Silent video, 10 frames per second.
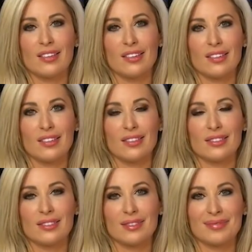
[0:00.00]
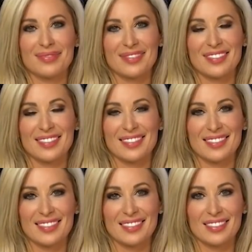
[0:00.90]

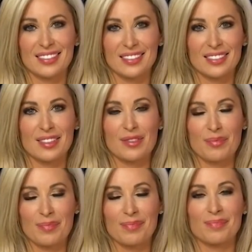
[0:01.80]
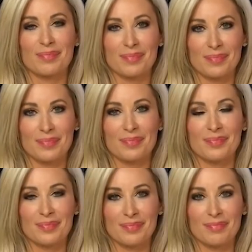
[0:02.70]

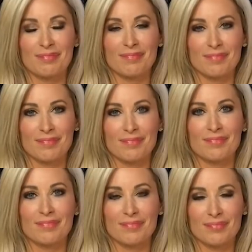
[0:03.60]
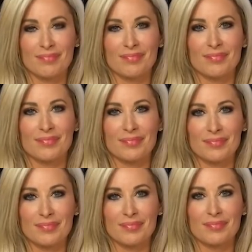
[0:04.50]

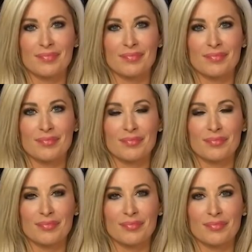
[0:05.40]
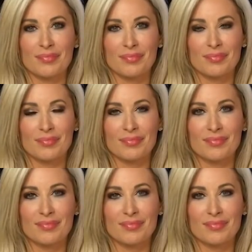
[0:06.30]
The person shown says nothing.